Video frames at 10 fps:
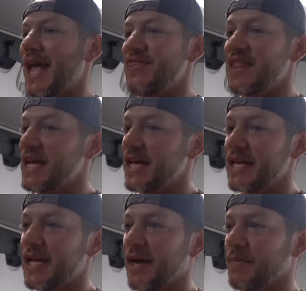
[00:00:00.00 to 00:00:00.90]
and
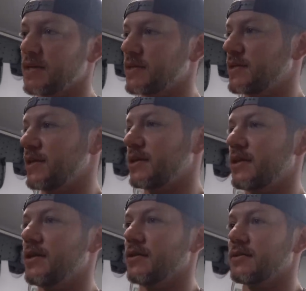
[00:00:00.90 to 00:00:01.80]
then I'm gonna sit
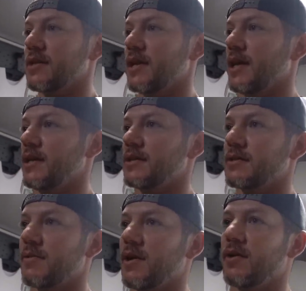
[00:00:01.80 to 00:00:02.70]
there tonight and
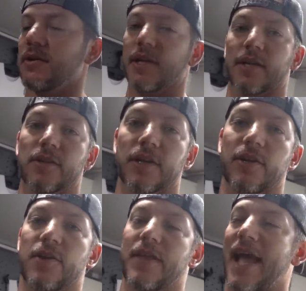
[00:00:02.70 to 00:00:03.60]
tomorrow and like look
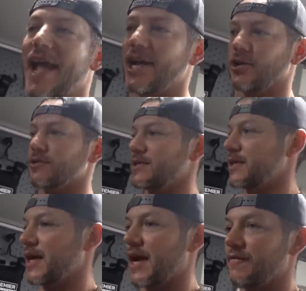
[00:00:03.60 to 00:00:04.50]
at all the hangers
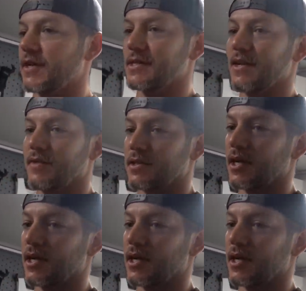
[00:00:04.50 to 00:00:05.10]
that they have because they have a